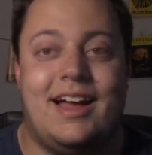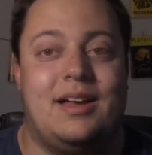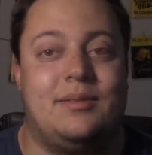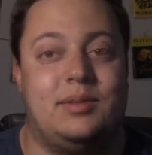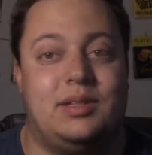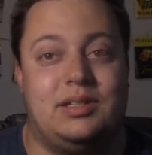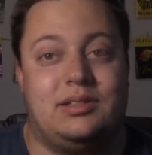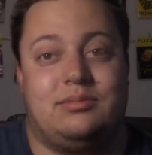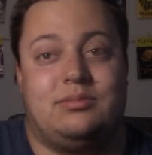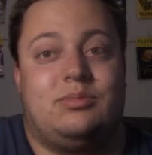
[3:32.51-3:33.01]
I
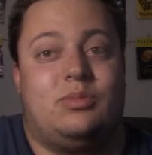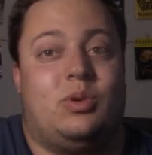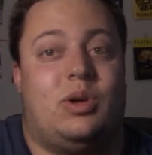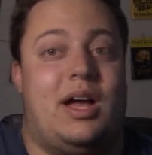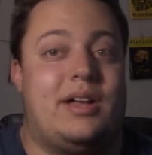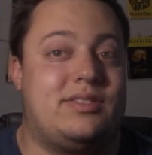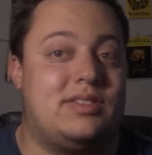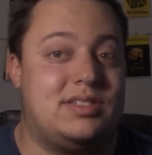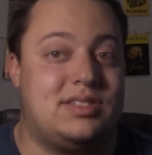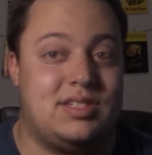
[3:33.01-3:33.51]
mean, we'll
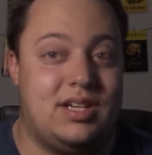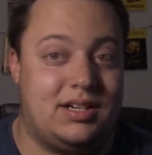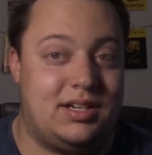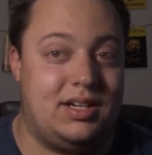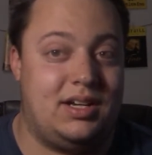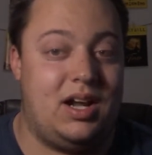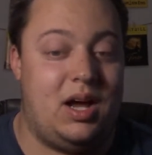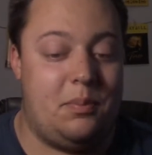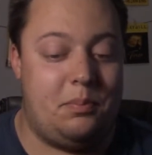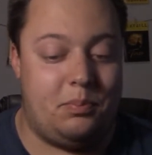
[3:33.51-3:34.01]
have to
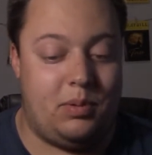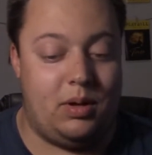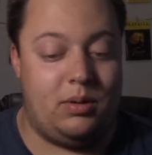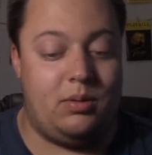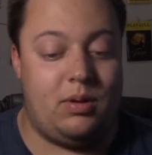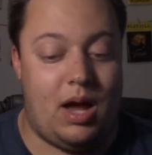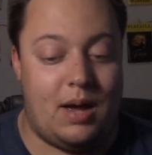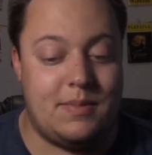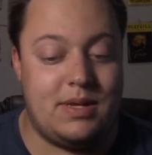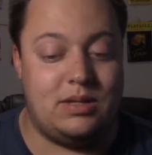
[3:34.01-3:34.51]
suck it up.
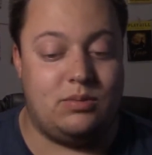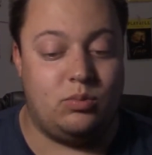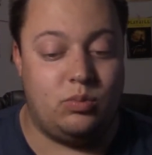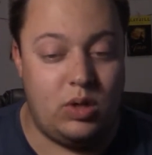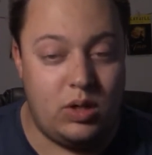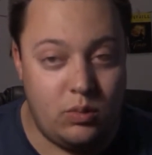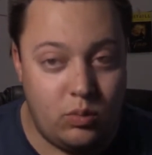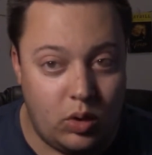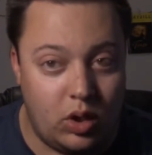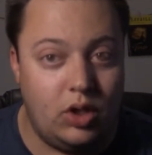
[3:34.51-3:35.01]
But, I mean,
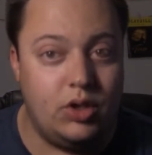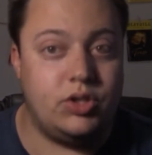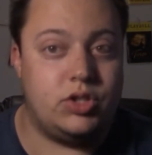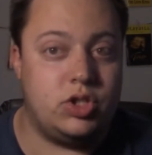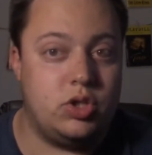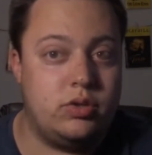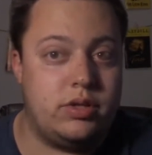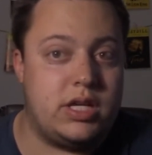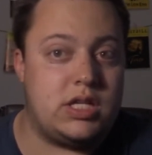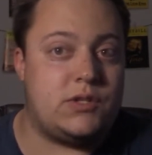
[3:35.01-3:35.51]
we will
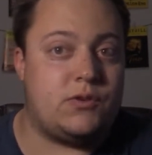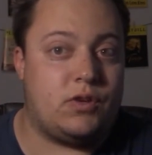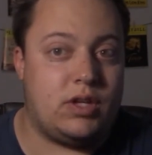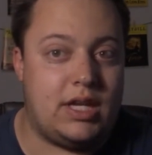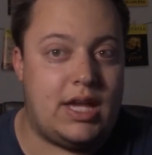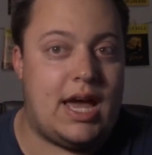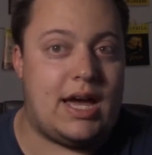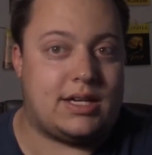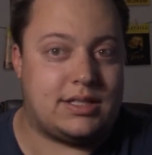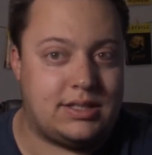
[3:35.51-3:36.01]
do this for
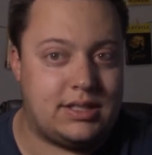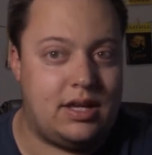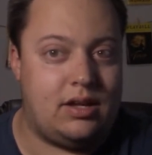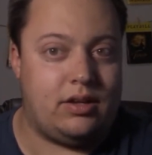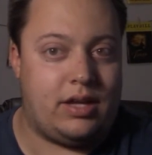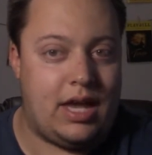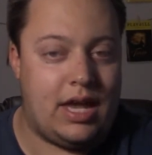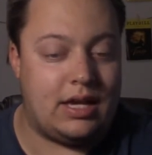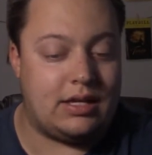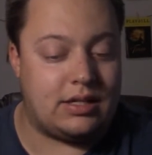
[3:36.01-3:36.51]
the
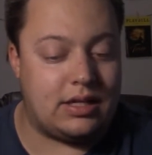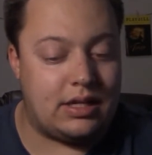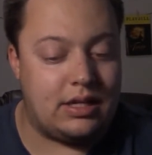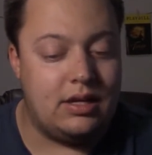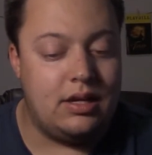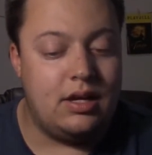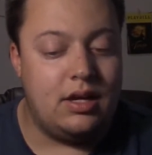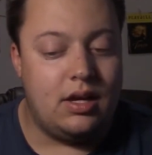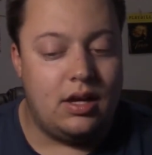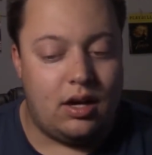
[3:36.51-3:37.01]
XL candy.
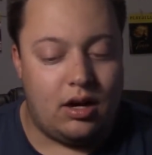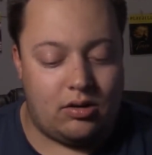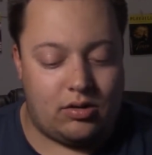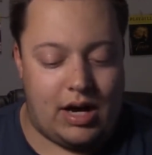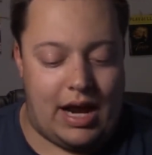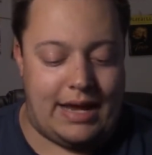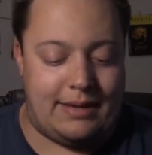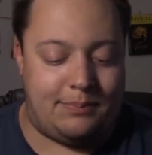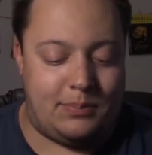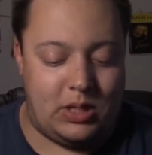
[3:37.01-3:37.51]
All
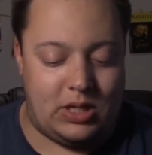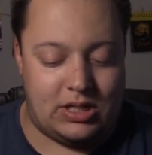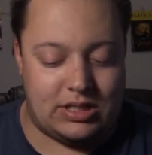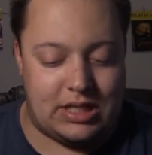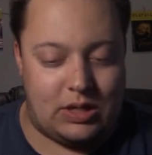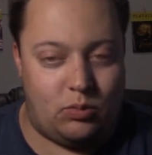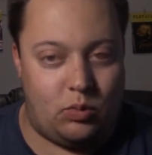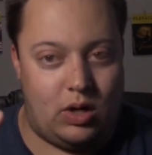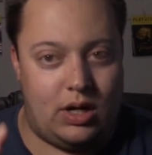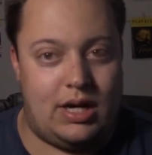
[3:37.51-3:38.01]
right?
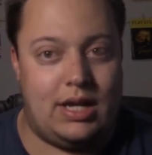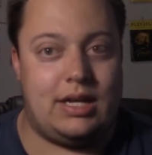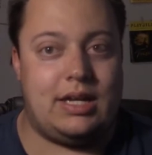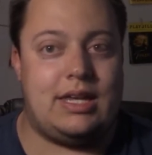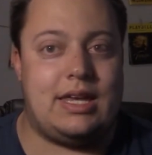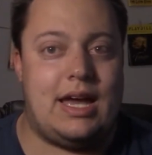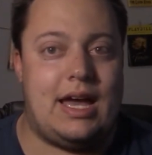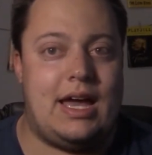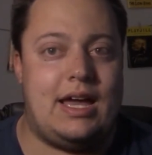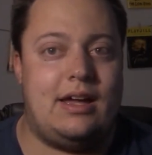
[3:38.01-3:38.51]
Because I want to
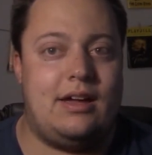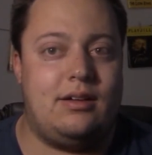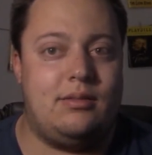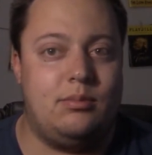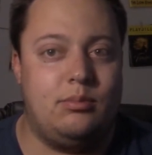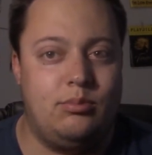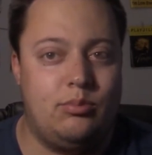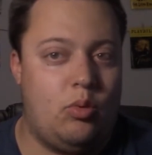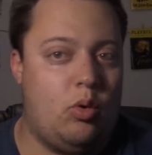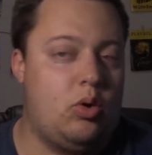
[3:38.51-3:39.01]
get
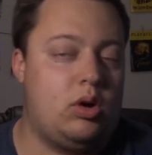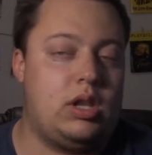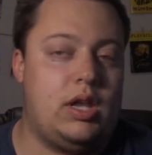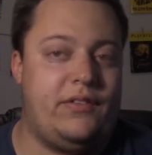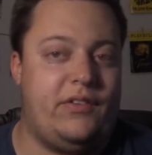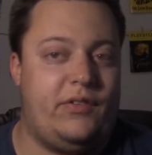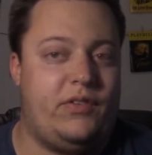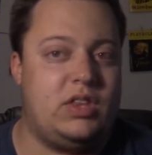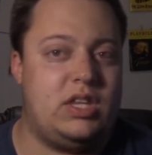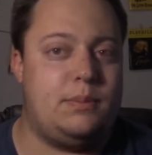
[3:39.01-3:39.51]
more
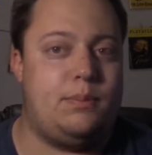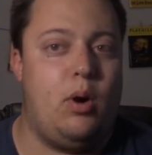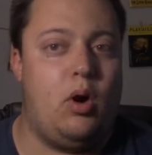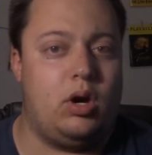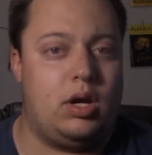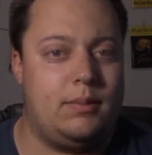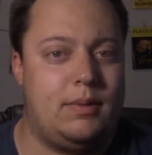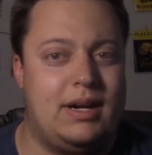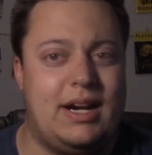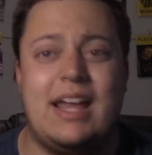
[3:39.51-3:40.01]
level 50
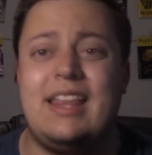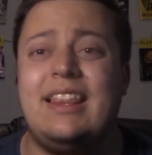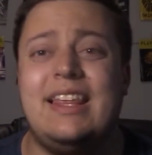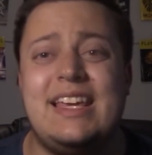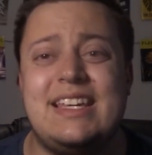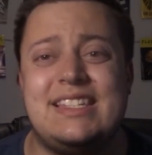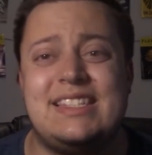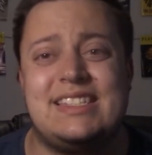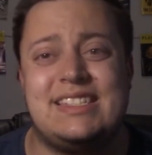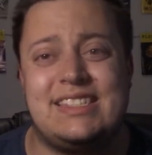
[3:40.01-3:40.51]
Pokemon. At
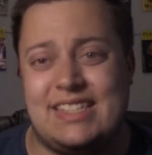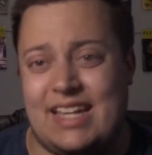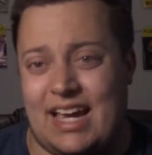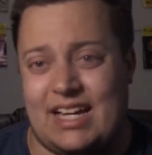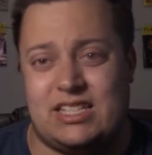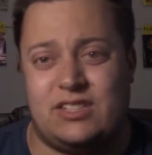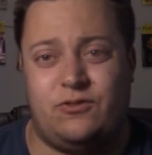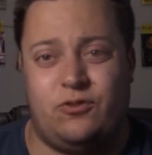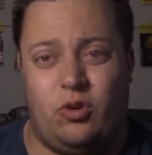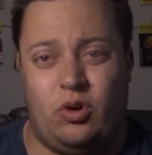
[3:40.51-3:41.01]
least
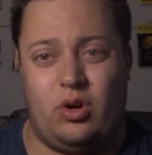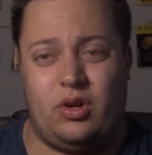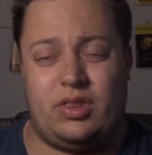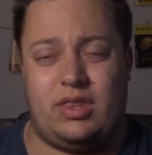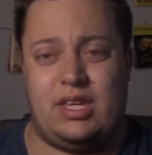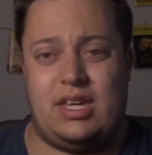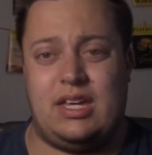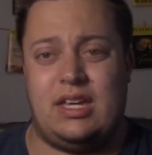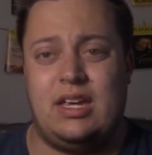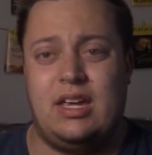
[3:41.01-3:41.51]
six for
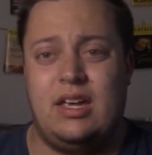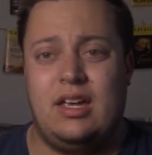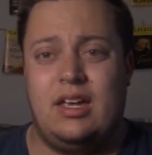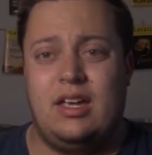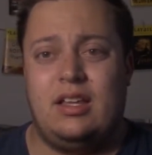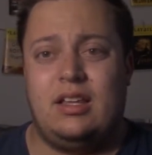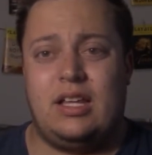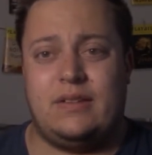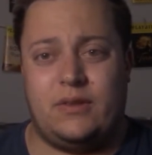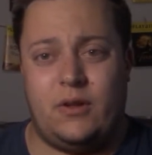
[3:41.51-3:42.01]
the
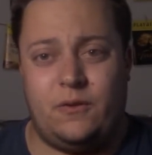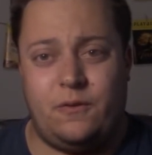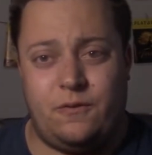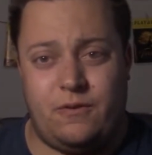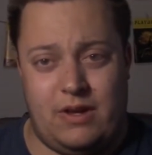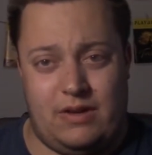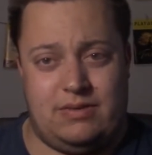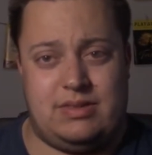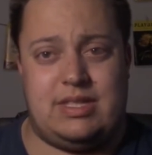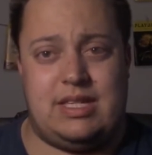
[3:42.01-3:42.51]
level
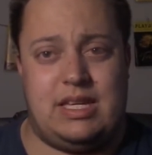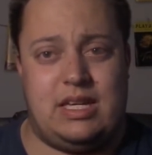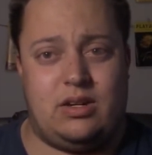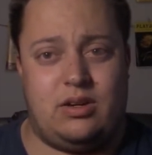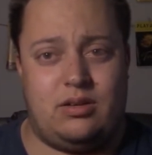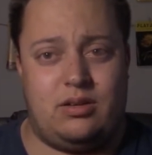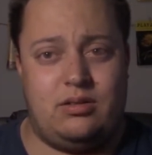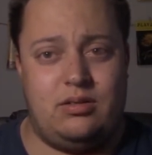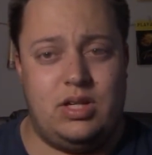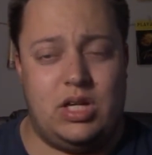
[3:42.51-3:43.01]

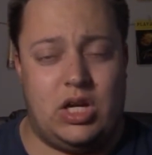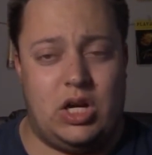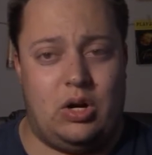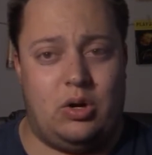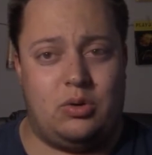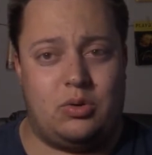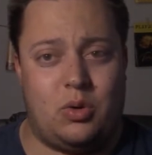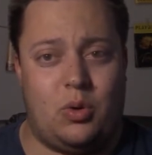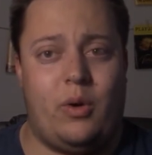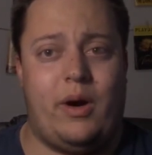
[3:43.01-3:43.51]
50, you
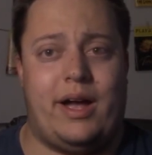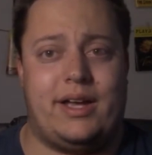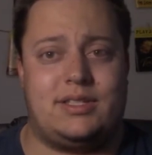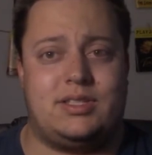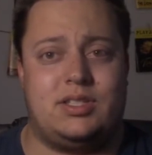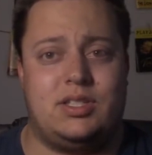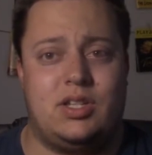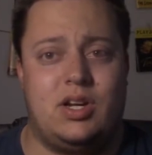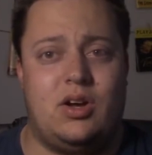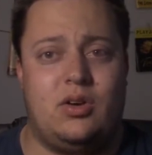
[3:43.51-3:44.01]
know,
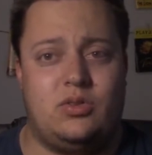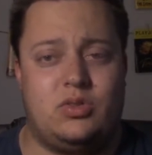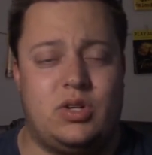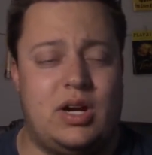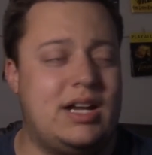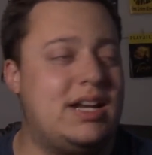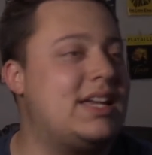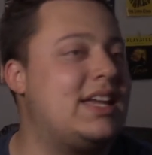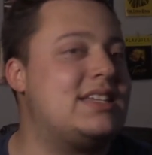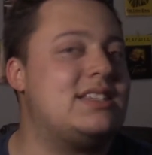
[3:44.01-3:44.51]
quest. You know,
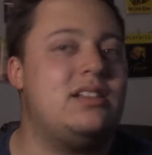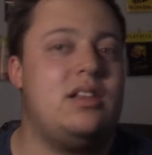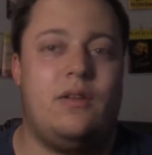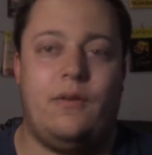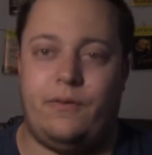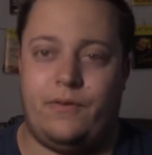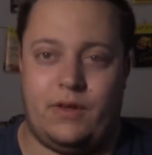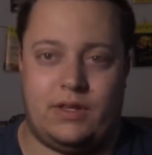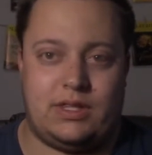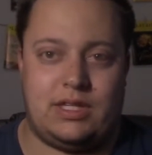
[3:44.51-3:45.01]
trying to get to
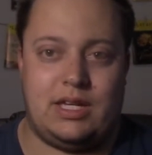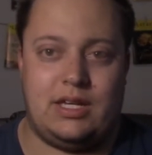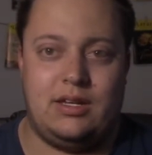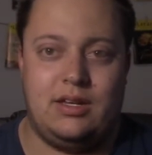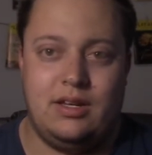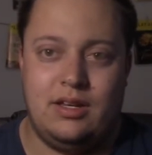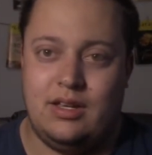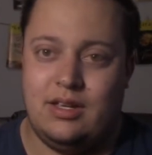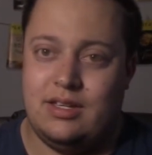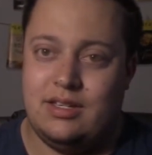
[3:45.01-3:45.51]
level 50.
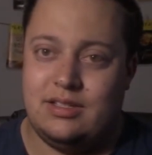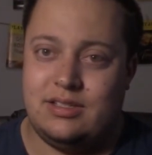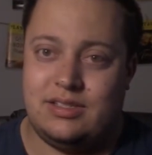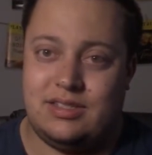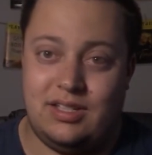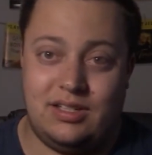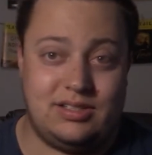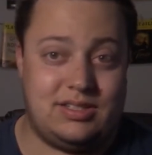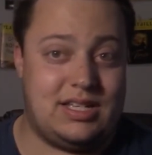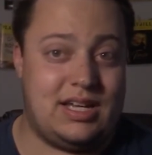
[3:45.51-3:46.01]

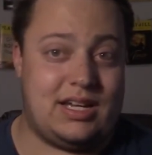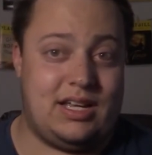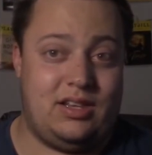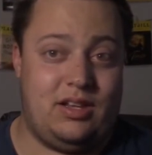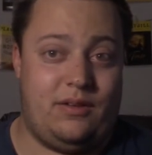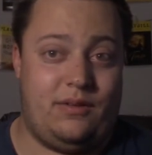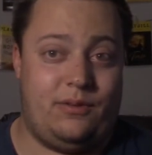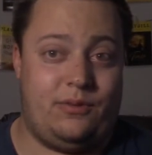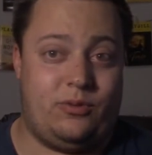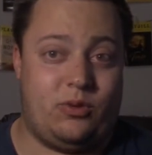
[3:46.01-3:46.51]
Still second
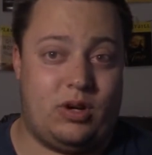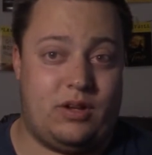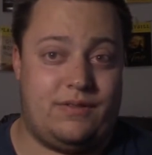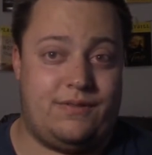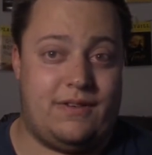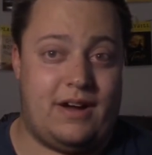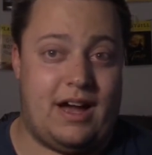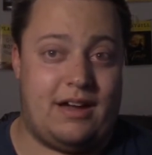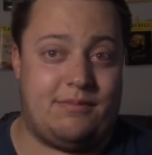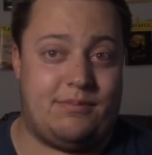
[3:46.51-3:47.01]
level
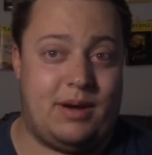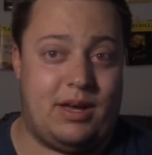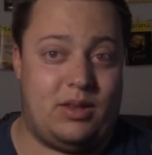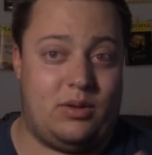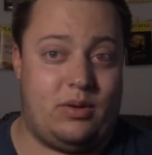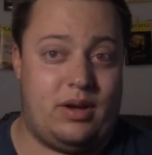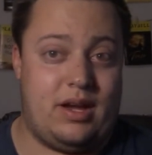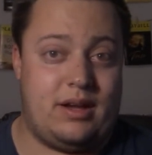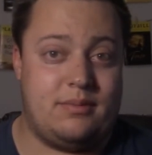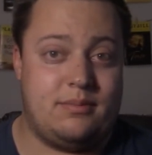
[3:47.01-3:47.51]
45, by
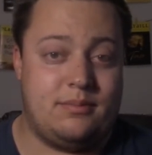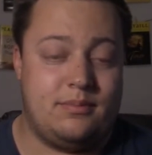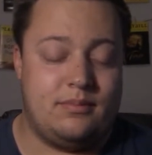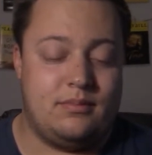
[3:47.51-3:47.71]
the way.